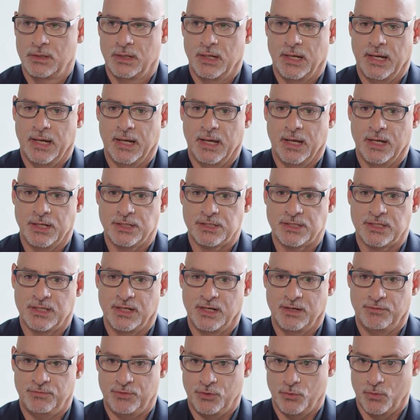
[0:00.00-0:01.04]
and that
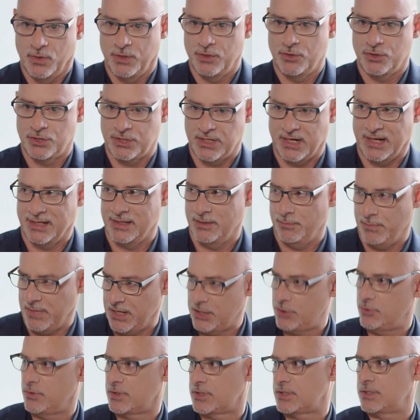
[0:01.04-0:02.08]
if you understand the
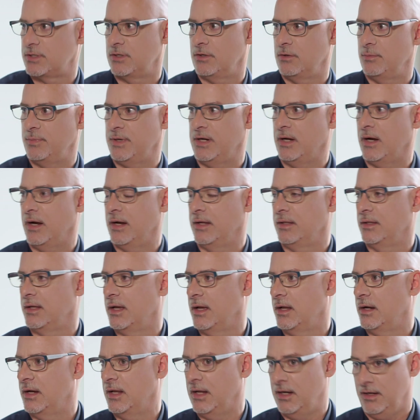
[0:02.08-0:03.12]
metrics that are behind
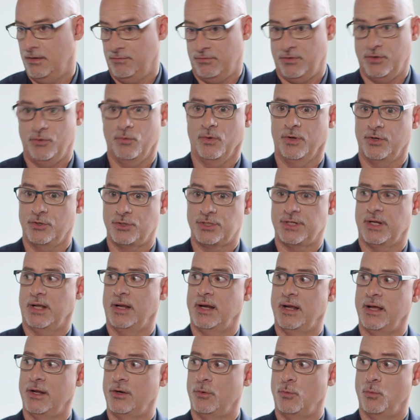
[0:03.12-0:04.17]
that, and if you understand
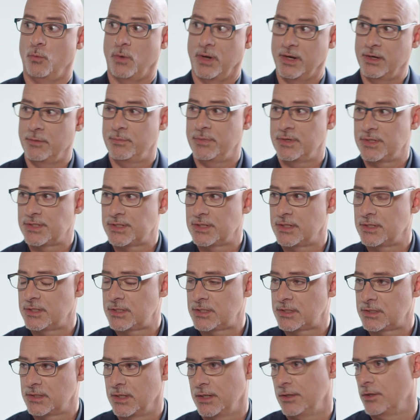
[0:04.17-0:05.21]
how to run a
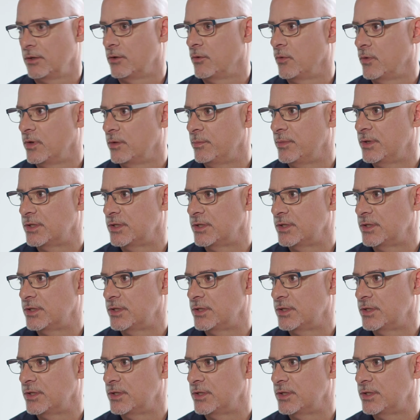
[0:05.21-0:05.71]
business, then you're going to be